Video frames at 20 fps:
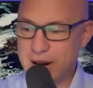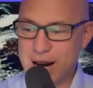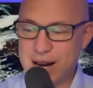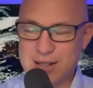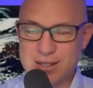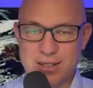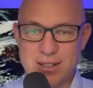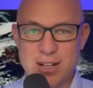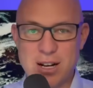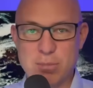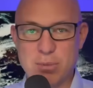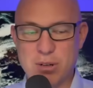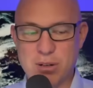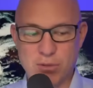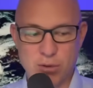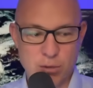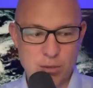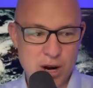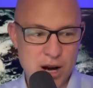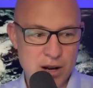Mass and then up into
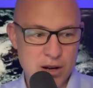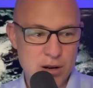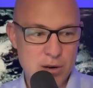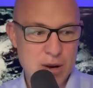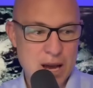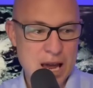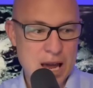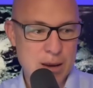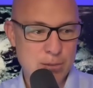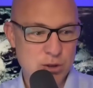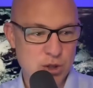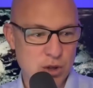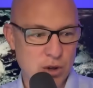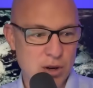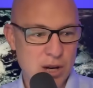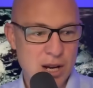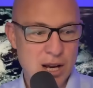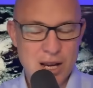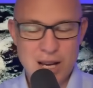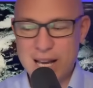Vermont and New
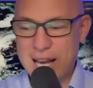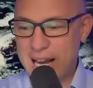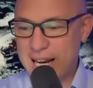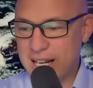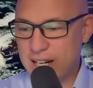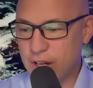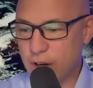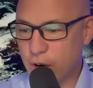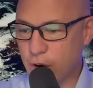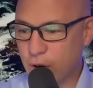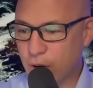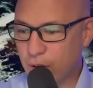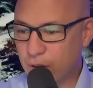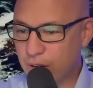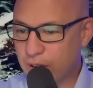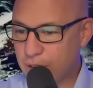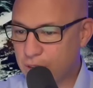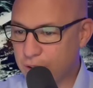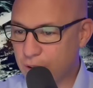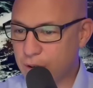Hampshire heading into
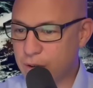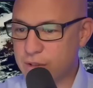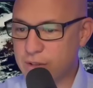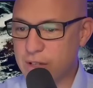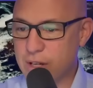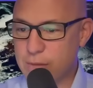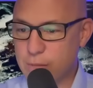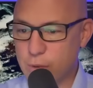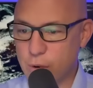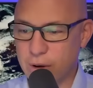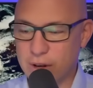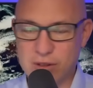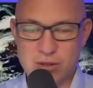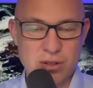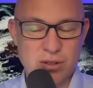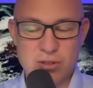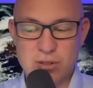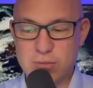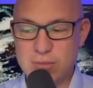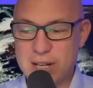early Thursday morning.
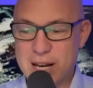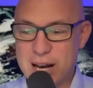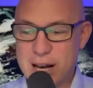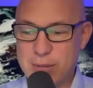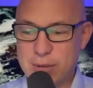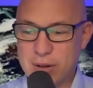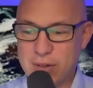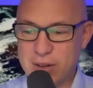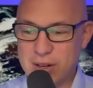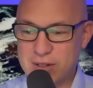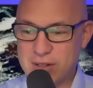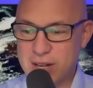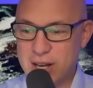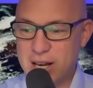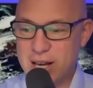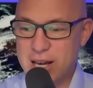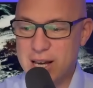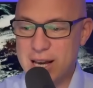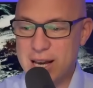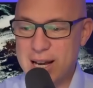Still some time on this.
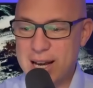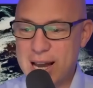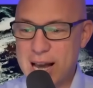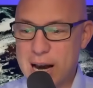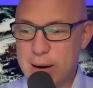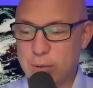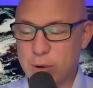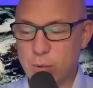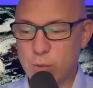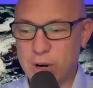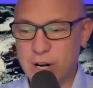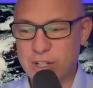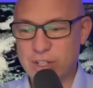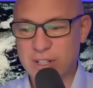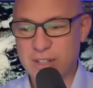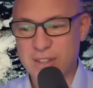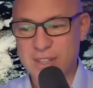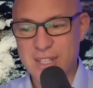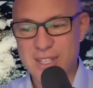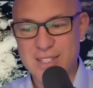And now we're
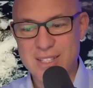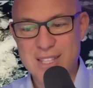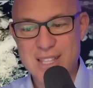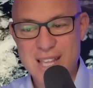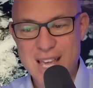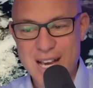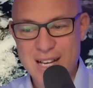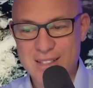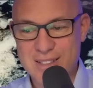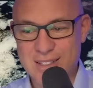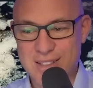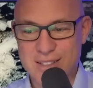watching this next